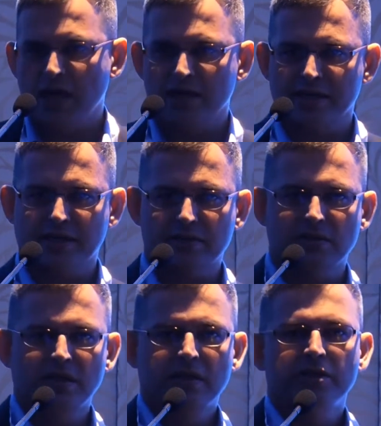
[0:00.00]
architects,
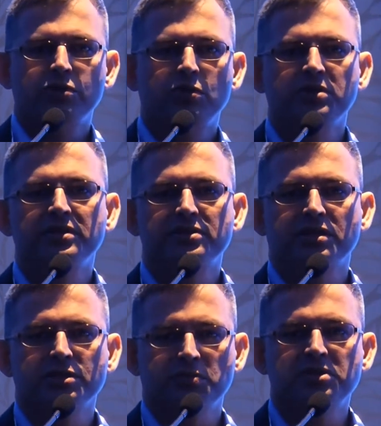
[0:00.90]
you don't
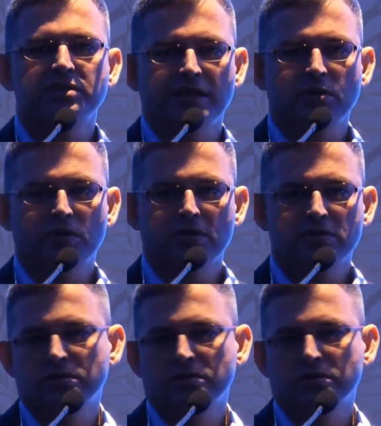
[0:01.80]
discuss with stakeholders.